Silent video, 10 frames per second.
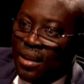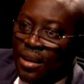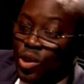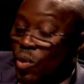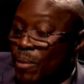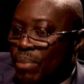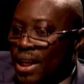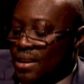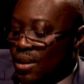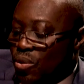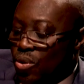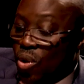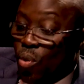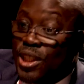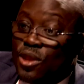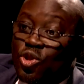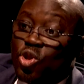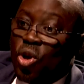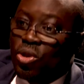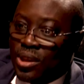He's one person who always
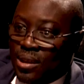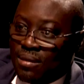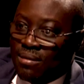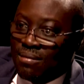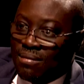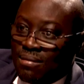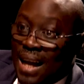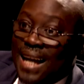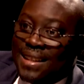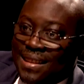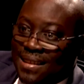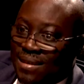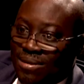insults us.